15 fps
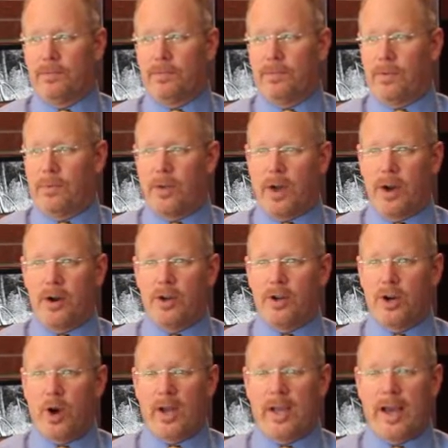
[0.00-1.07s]
From there,
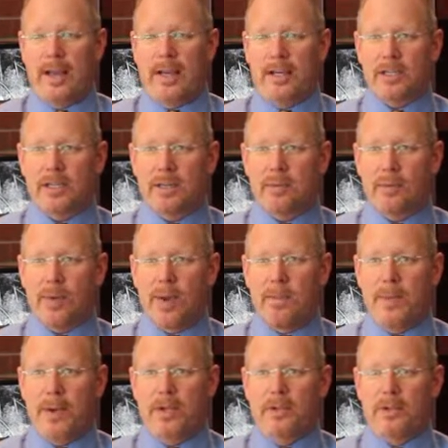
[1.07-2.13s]
I guess some of my
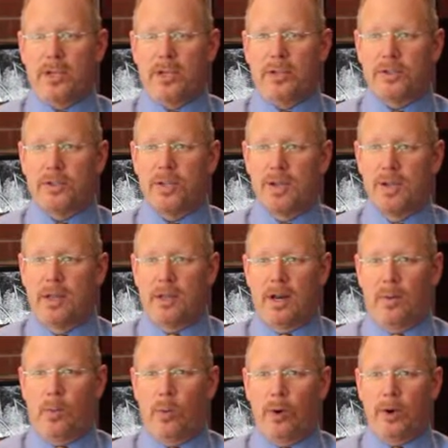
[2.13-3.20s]
biggest things
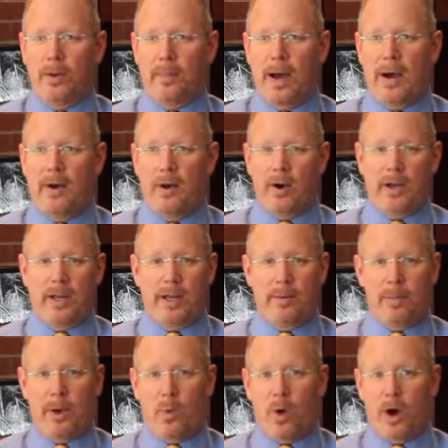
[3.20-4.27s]
that I'm worried about are
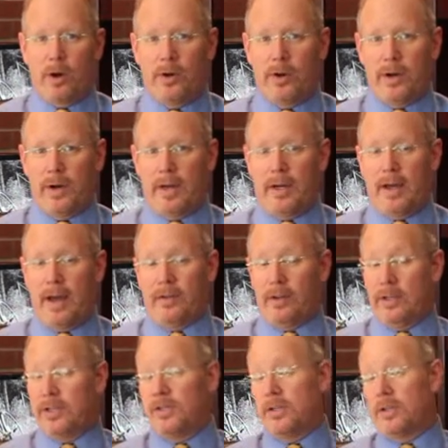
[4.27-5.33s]
getting my water in. I need to have
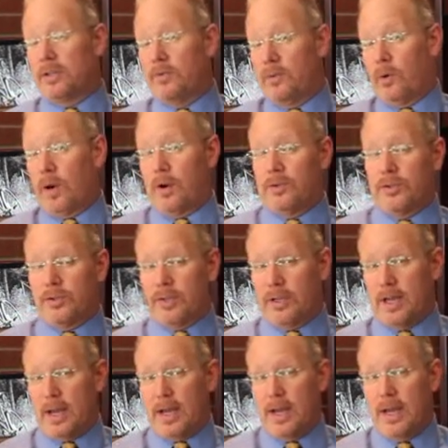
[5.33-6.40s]
at least 64 ounces a
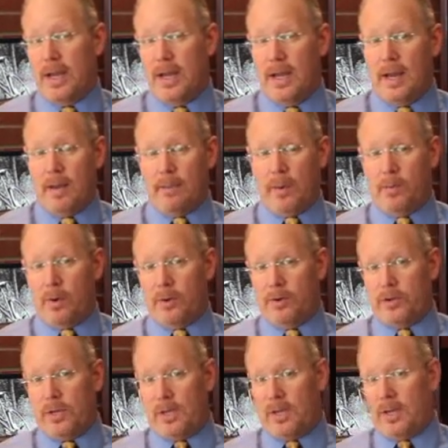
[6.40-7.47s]
day, and my
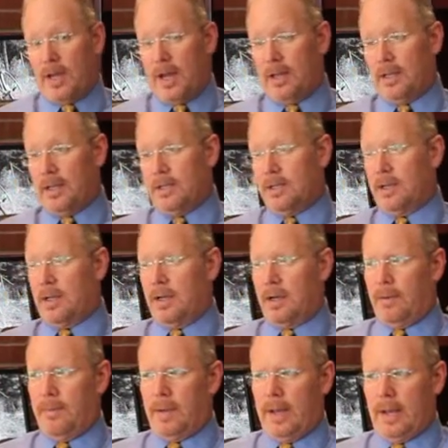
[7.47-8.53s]
protein at least
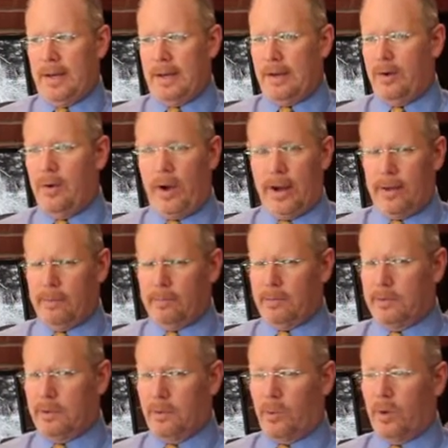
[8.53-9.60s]
80
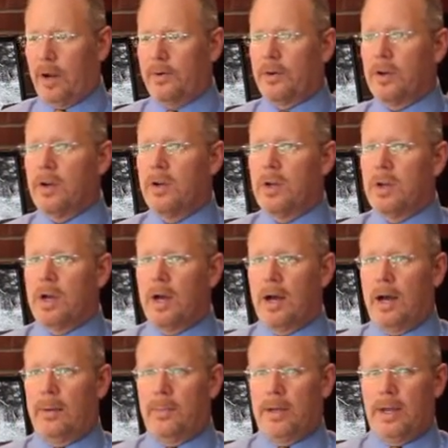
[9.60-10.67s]
grams or whatever
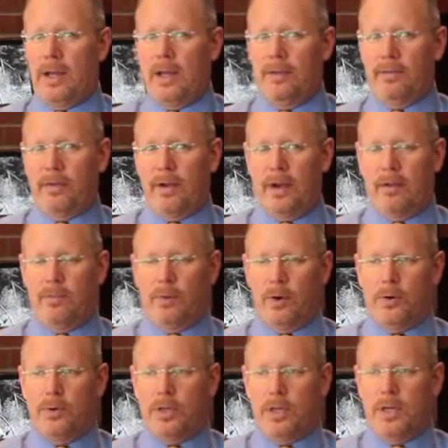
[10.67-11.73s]
a day of
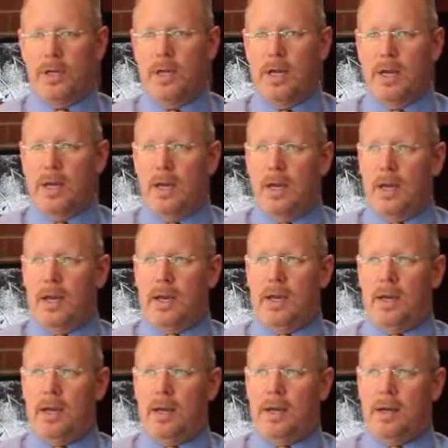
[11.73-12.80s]
protein.
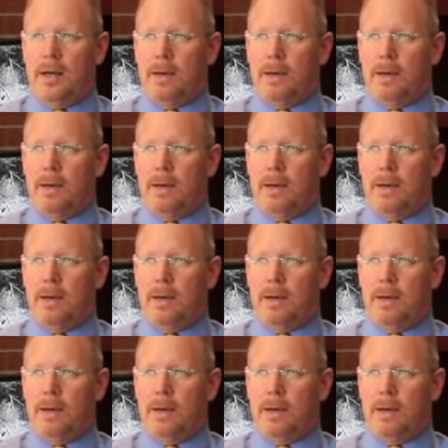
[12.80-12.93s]
And